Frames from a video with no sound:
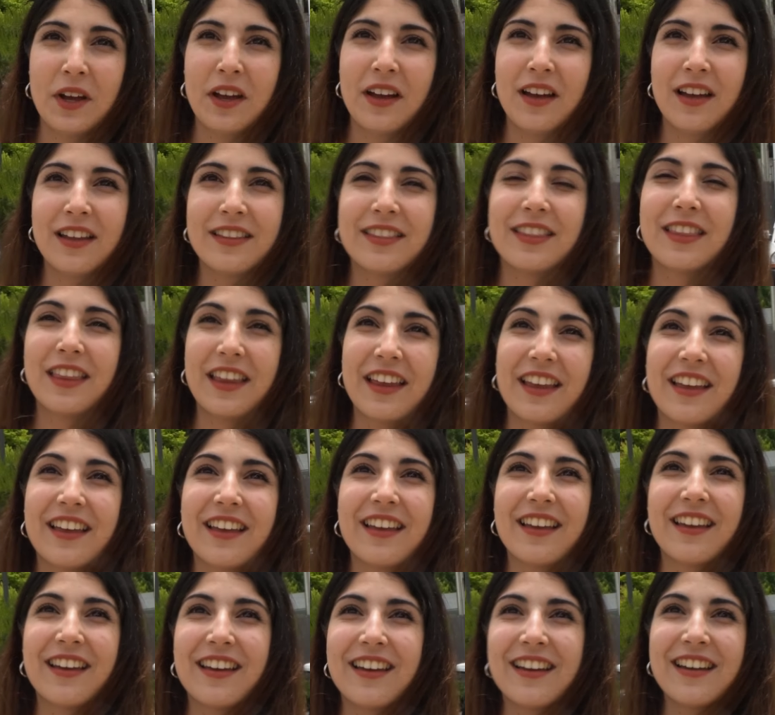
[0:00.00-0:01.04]
Okay, but it had
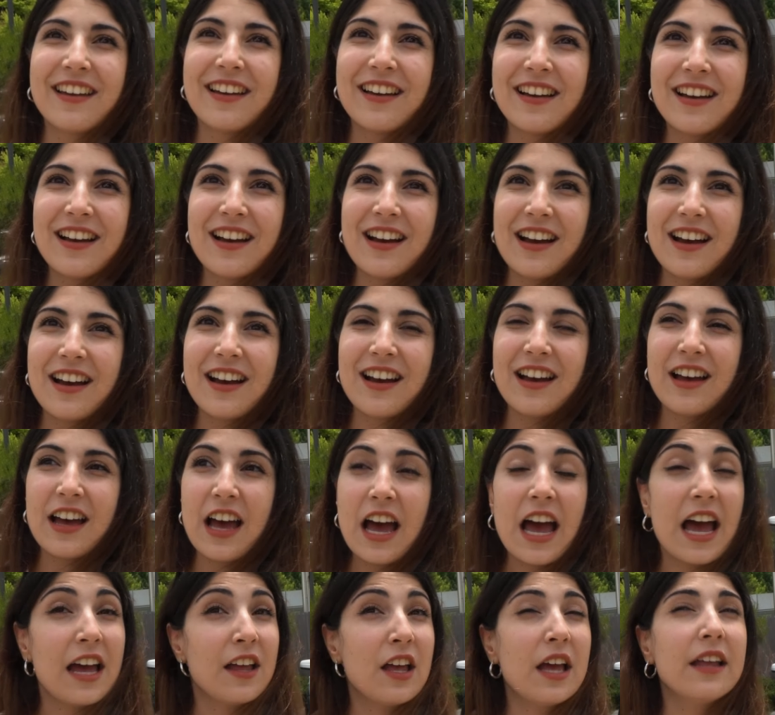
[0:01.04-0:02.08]
nothing to do with your
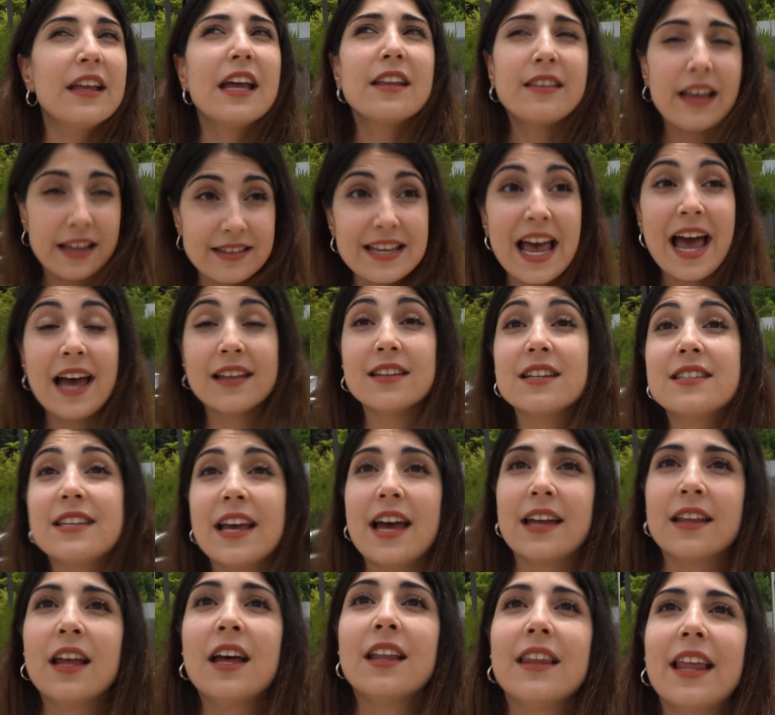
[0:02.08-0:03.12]
granddad. It, it, Not had,
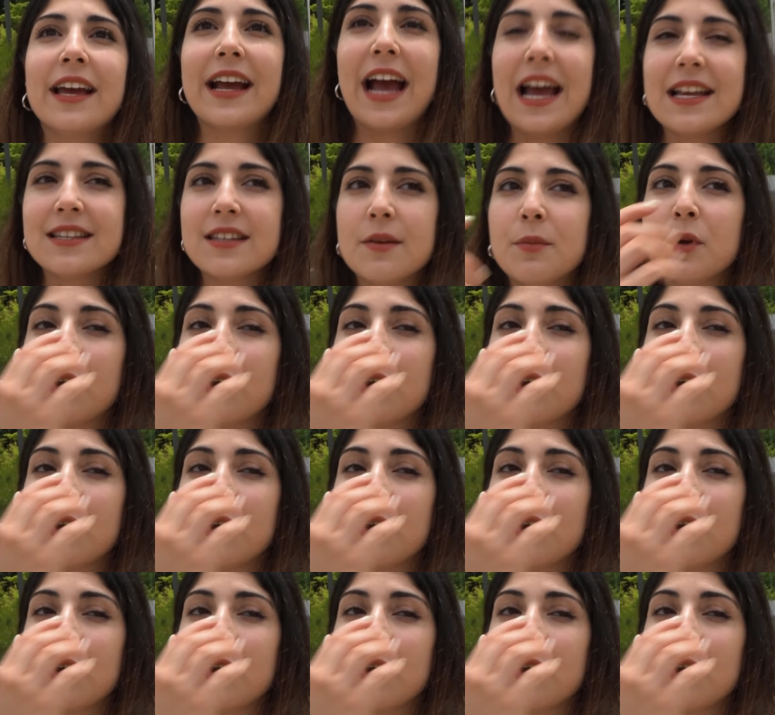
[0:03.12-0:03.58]
necessarily. Oh, like I,